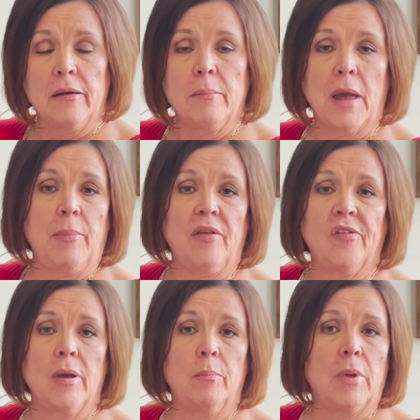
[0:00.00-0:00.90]
Maybe it's
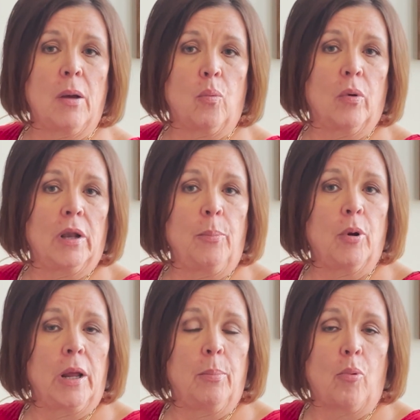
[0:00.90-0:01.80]
a, a really
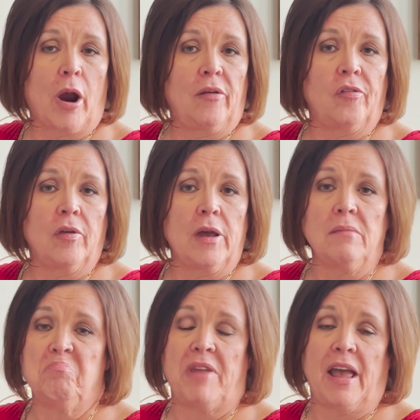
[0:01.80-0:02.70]
pretty
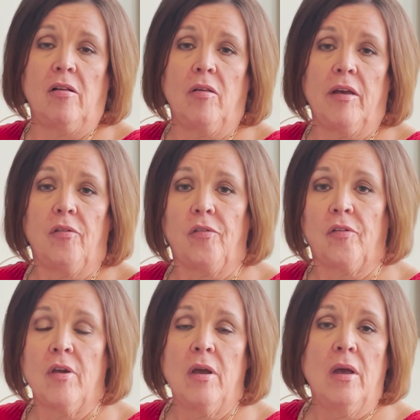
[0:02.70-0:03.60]
bracelet,
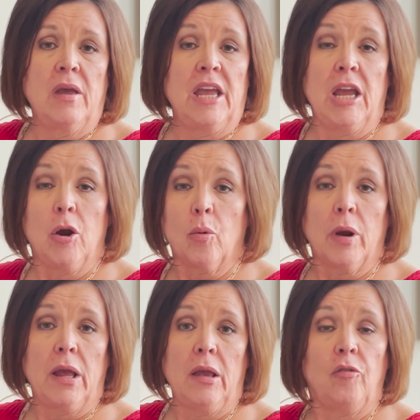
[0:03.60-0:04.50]
necklace,
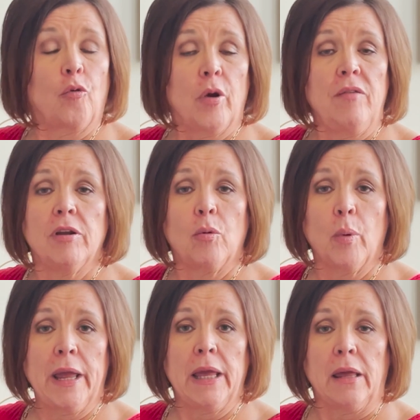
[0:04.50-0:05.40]
earrings, or even a
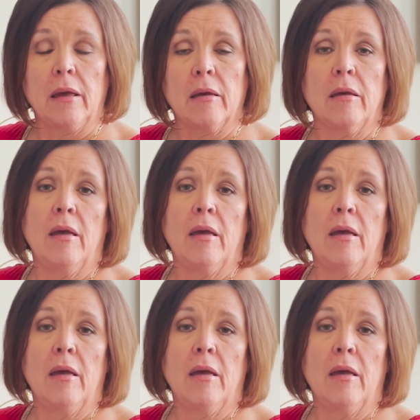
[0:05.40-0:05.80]
ring.